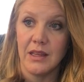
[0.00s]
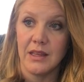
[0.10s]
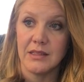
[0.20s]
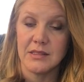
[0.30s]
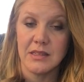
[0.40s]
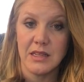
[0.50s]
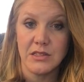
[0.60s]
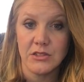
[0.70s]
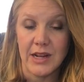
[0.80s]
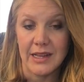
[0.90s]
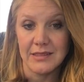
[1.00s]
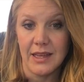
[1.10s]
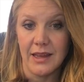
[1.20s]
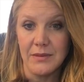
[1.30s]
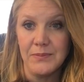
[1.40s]
is the need to track
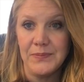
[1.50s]
time.